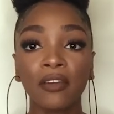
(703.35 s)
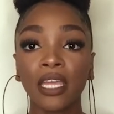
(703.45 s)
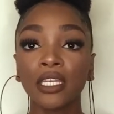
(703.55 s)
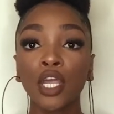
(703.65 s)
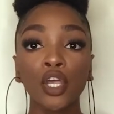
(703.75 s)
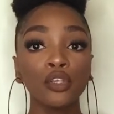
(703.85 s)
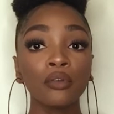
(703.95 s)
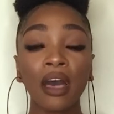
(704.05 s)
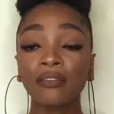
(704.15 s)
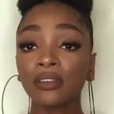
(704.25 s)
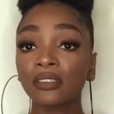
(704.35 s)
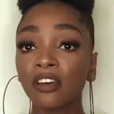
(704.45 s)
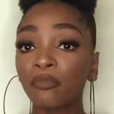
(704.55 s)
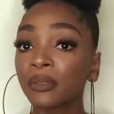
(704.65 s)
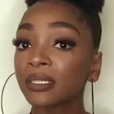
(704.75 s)
and you have your
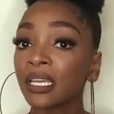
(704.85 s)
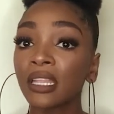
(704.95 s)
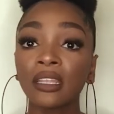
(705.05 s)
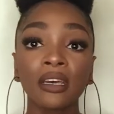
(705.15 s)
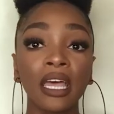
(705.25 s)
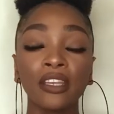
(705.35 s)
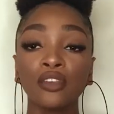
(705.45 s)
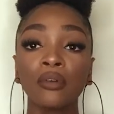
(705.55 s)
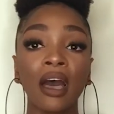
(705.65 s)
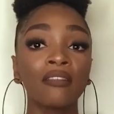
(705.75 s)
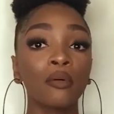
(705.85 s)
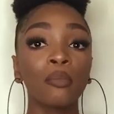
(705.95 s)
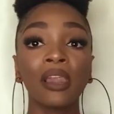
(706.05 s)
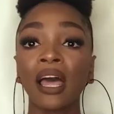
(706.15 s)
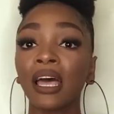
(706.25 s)
stuff put together, and you have a
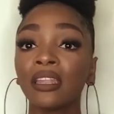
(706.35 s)
plan,